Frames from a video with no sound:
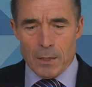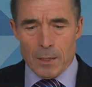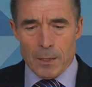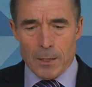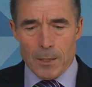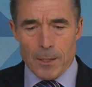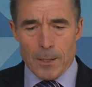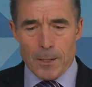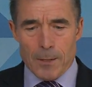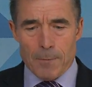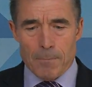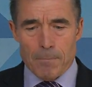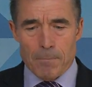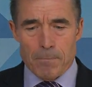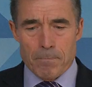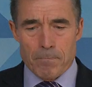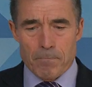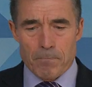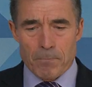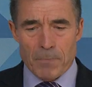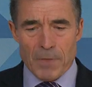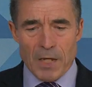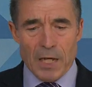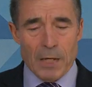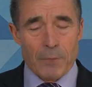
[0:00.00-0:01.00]

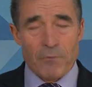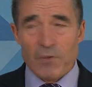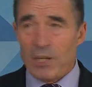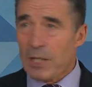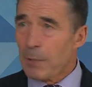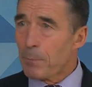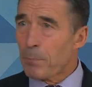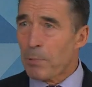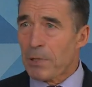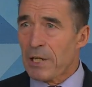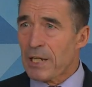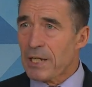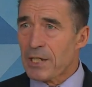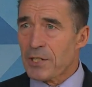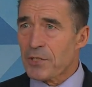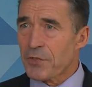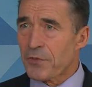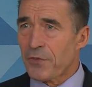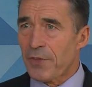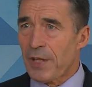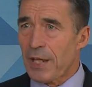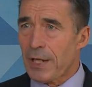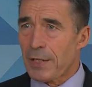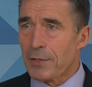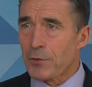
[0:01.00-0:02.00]
I'm very pleased
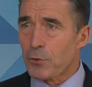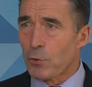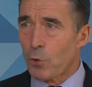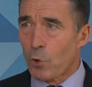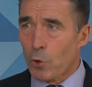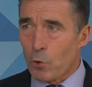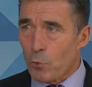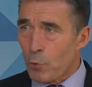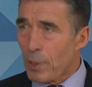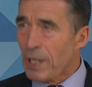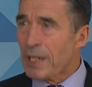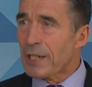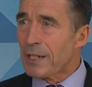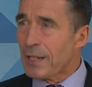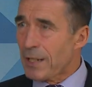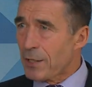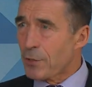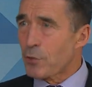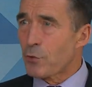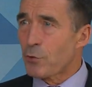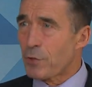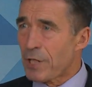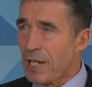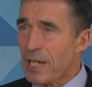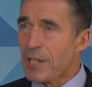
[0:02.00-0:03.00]
that already at
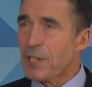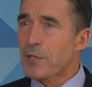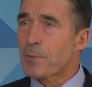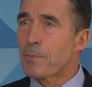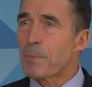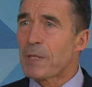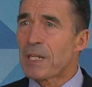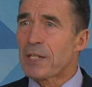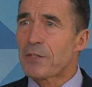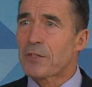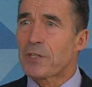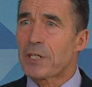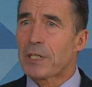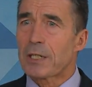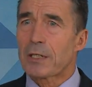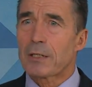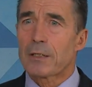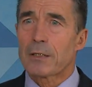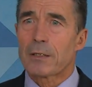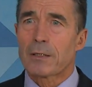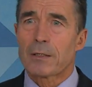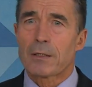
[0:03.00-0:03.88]
today's meeting,